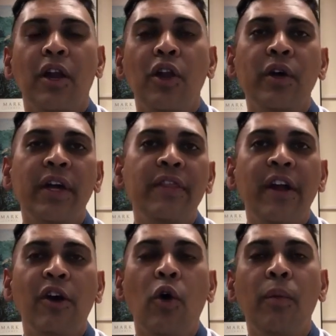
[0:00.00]
Look in
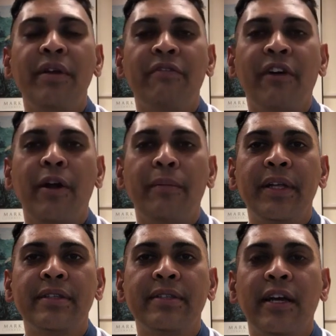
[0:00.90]
their home
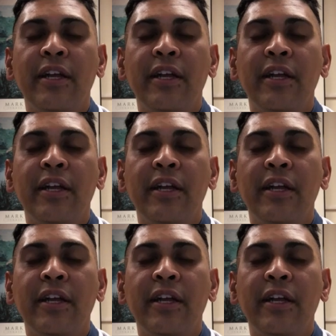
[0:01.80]
environment